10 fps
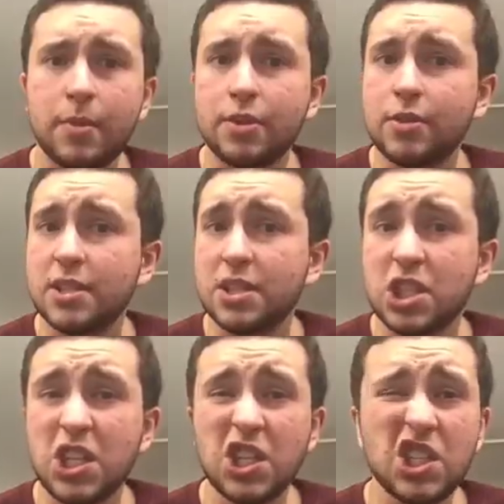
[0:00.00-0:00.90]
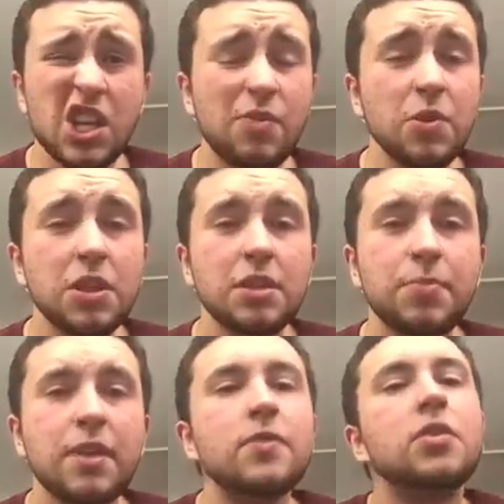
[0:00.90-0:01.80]
in my transition, it's not really
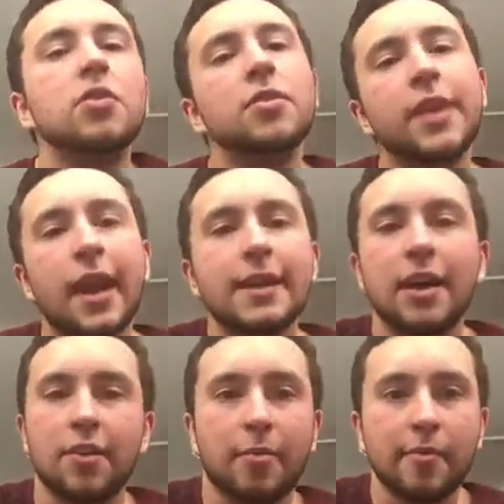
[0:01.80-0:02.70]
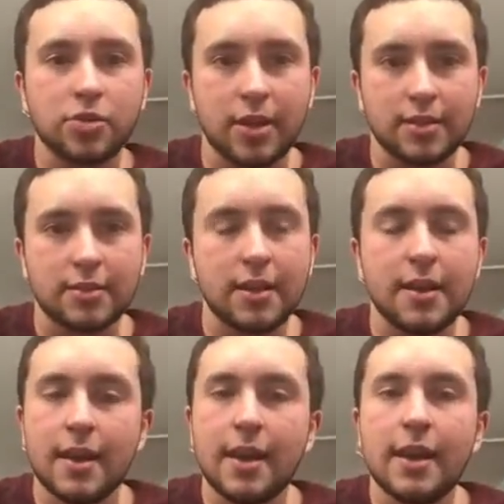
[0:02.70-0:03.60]
pivotal that I tell them I'm trans,
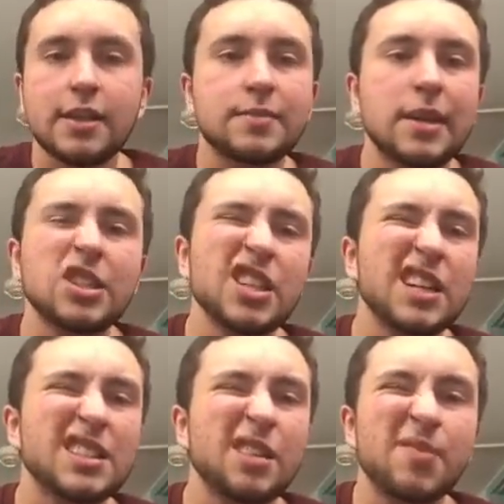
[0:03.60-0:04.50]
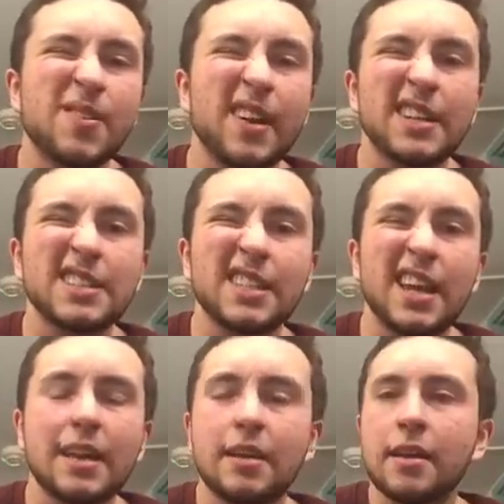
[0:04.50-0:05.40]
especially at somewhere where it's
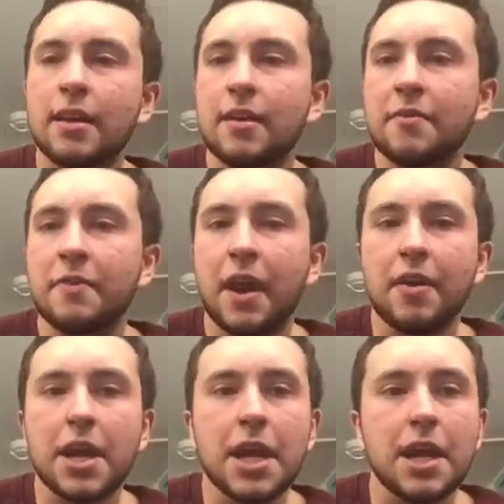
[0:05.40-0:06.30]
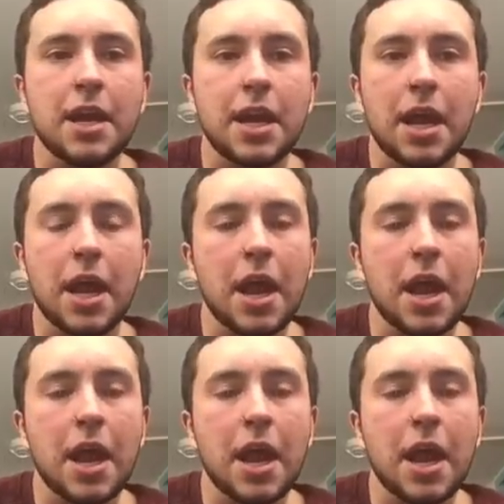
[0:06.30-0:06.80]
very